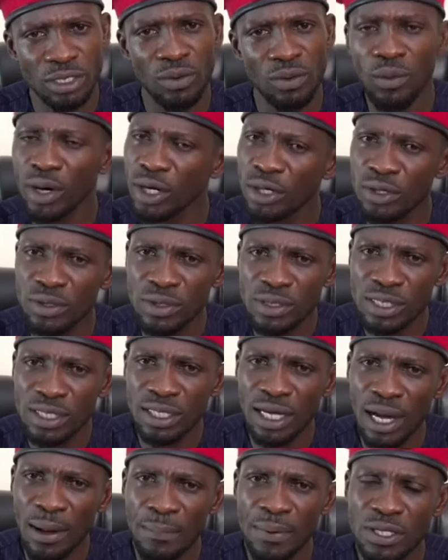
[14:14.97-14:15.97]
What do you think
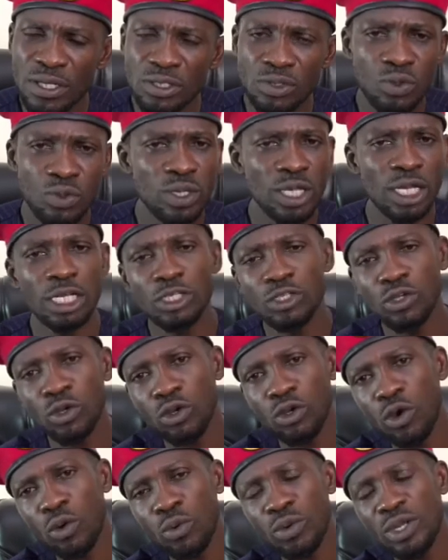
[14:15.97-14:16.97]
happens to the little
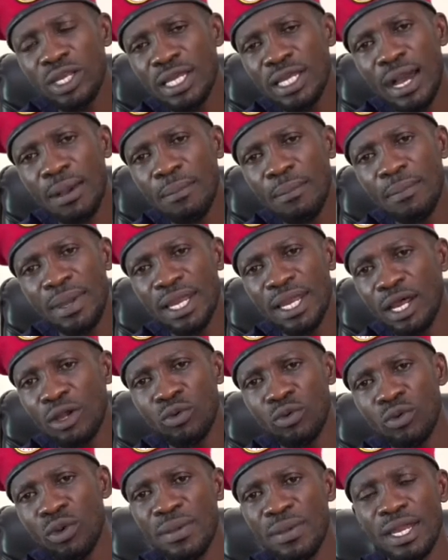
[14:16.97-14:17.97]
known young men and
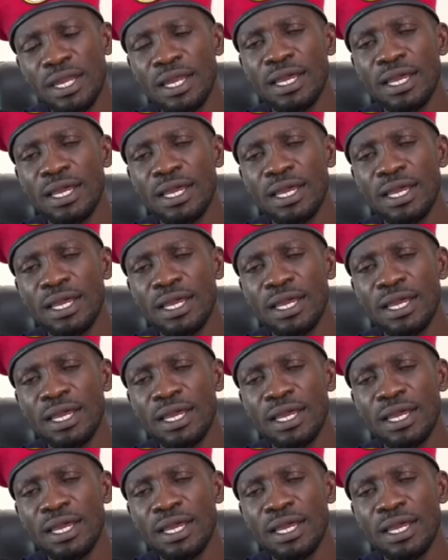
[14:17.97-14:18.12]
women